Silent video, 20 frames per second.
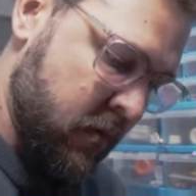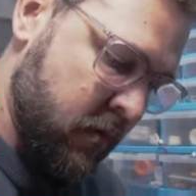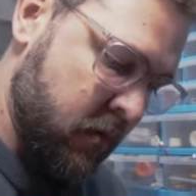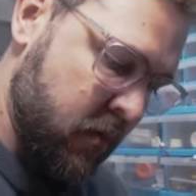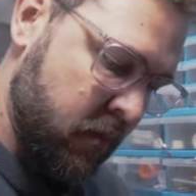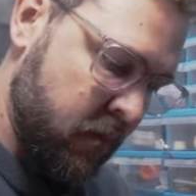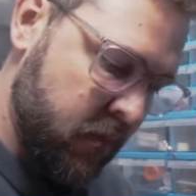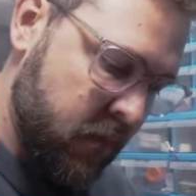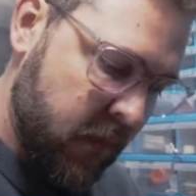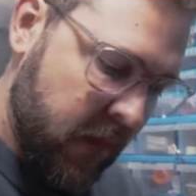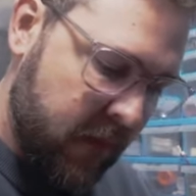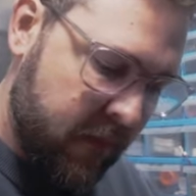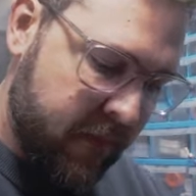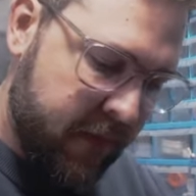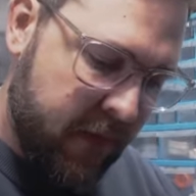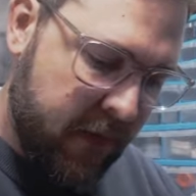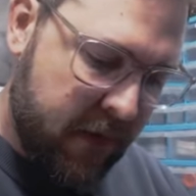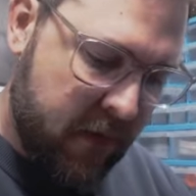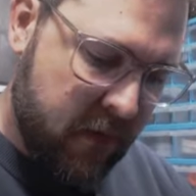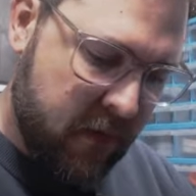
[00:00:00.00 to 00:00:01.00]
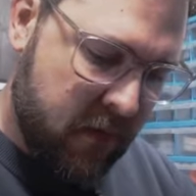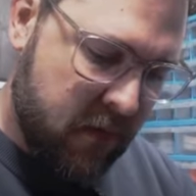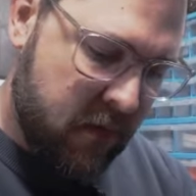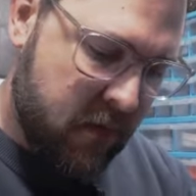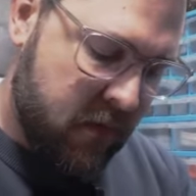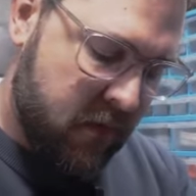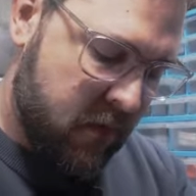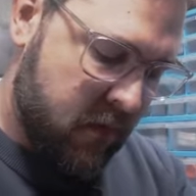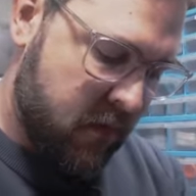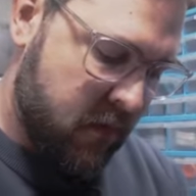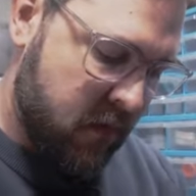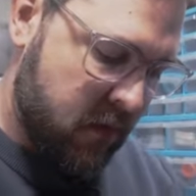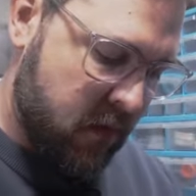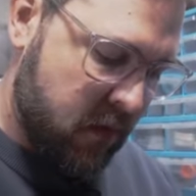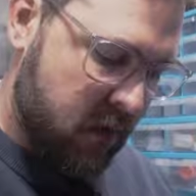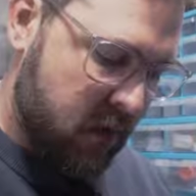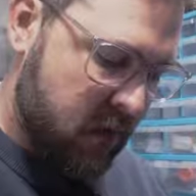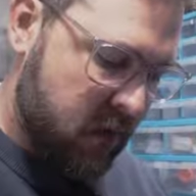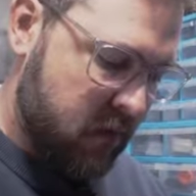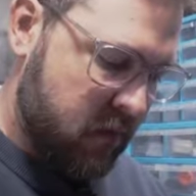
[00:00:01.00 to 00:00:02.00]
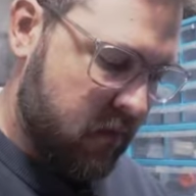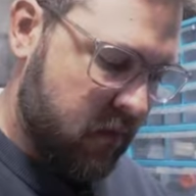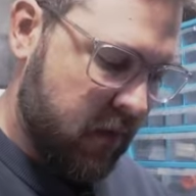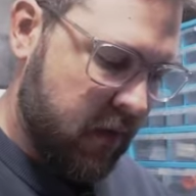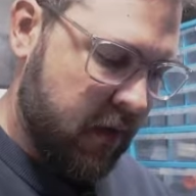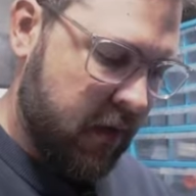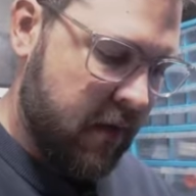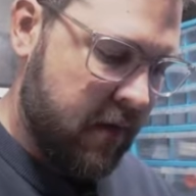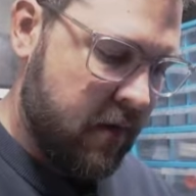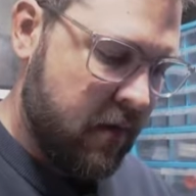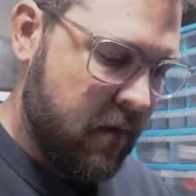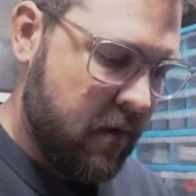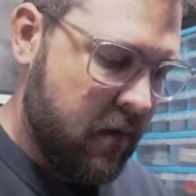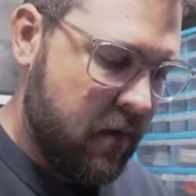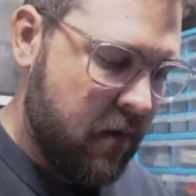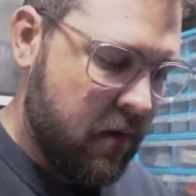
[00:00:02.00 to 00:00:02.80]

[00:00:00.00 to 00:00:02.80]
Oh, that fell out. Let's try again.